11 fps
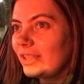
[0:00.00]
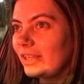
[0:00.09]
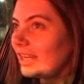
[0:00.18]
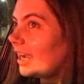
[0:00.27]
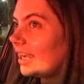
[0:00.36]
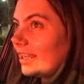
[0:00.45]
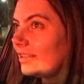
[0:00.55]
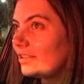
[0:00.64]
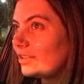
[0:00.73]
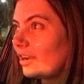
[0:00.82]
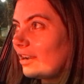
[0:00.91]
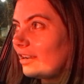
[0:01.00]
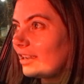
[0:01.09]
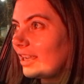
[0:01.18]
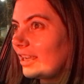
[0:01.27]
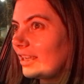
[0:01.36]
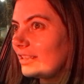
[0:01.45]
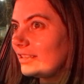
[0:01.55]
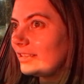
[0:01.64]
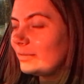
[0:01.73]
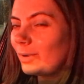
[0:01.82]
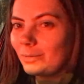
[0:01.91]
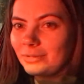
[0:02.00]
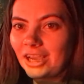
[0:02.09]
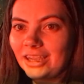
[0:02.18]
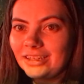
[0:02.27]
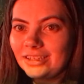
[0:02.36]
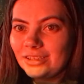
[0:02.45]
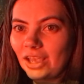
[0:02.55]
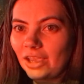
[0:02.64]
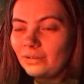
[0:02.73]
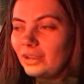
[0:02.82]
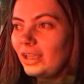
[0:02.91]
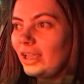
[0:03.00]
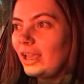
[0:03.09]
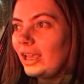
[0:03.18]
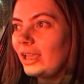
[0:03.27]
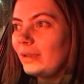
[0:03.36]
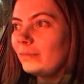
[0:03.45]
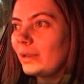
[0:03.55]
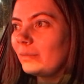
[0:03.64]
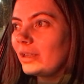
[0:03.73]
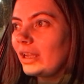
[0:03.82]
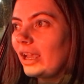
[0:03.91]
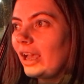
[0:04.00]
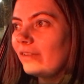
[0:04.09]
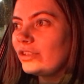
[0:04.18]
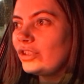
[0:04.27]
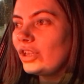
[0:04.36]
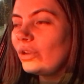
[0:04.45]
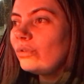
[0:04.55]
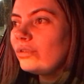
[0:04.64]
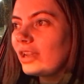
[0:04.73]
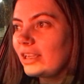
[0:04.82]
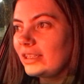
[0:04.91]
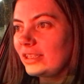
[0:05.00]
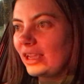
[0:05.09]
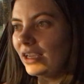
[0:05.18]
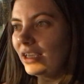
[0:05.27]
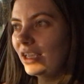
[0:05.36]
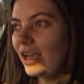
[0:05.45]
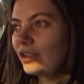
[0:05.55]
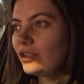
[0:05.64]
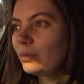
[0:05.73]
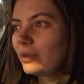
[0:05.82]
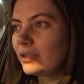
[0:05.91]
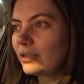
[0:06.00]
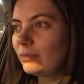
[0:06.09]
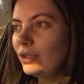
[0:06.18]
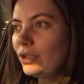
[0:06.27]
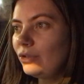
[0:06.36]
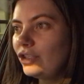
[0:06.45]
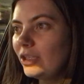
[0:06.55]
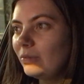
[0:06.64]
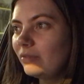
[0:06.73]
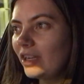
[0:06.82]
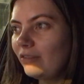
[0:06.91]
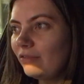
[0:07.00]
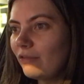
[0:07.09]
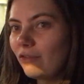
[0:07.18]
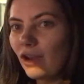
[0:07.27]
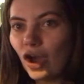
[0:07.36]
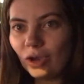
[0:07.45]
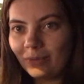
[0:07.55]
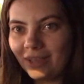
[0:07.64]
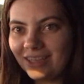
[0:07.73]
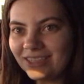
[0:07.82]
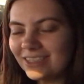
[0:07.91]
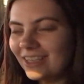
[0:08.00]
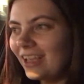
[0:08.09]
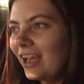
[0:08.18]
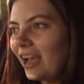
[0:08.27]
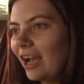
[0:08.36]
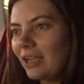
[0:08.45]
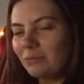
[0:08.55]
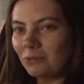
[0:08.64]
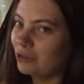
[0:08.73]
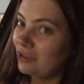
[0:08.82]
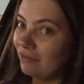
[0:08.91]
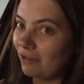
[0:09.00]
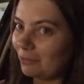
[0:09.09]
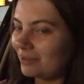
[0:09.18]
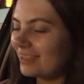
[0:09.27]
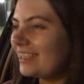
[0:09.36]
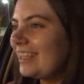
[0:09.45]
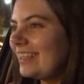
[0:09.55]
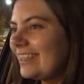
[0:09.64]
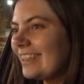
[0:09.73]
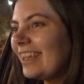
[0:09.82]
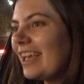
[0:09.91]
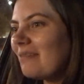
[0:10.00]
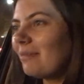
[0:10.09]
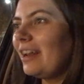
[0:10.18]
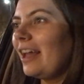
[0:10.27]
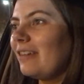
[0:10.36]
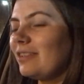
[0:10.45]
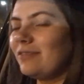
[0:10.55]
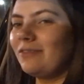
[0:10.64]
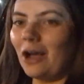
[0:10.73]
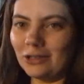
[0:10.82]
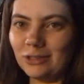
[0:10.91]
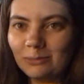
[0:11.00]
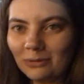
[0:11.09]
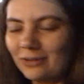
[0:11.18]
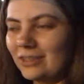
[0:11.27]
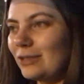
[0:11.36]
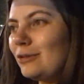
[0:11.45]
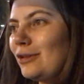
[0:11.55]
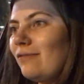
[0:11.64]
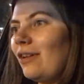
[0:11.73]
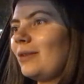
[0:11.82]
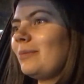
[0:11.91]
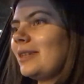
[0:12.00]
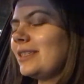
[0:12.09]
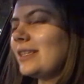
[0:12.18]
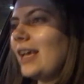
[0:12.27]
the dark and when I'm tired. So I'm going to have a chilled night tonight, catch up on some YouTube, ready for Vlogmas. I am not doing Vlogmas. My life is far too boring to do Vlogmas.